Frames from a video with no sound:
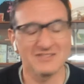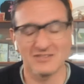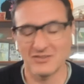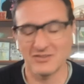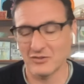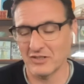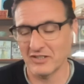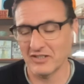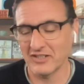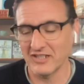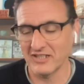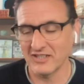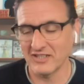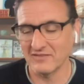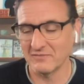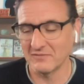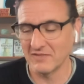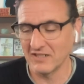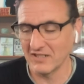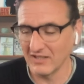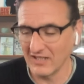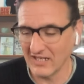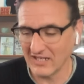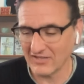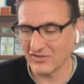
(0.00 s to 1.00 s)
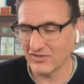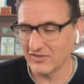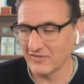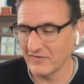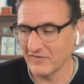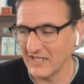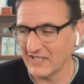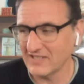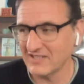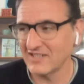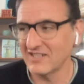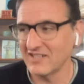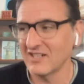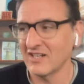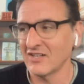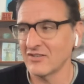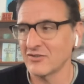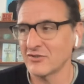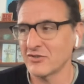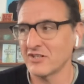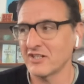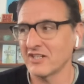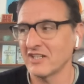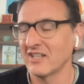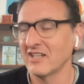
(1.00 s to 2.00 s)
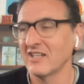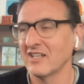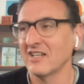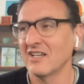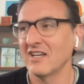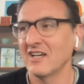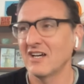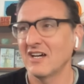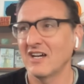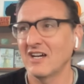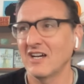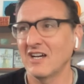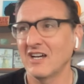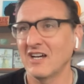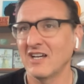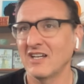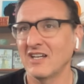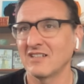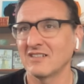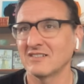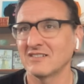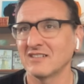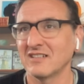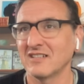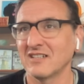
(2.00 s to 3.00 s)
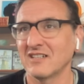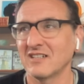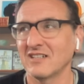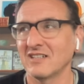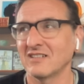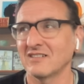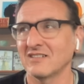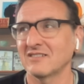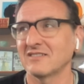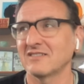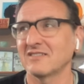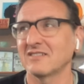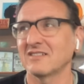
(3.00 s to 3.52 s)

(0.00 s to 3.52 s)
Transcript: during the election of 1800 uh, uh,